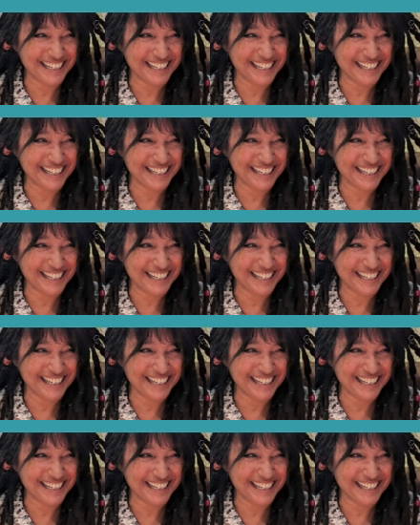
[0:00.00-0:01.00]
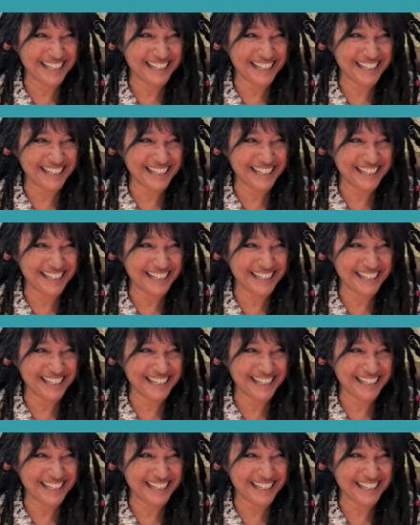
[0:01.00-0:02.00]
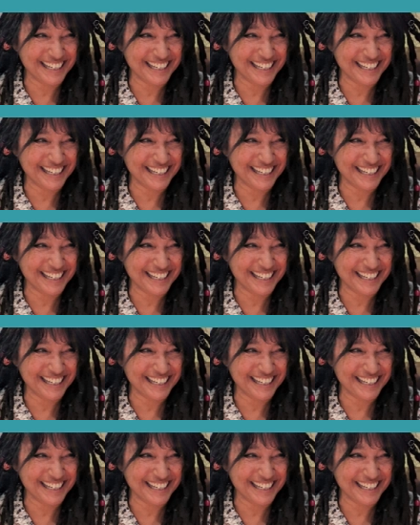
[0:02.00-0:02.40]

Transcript: (silence)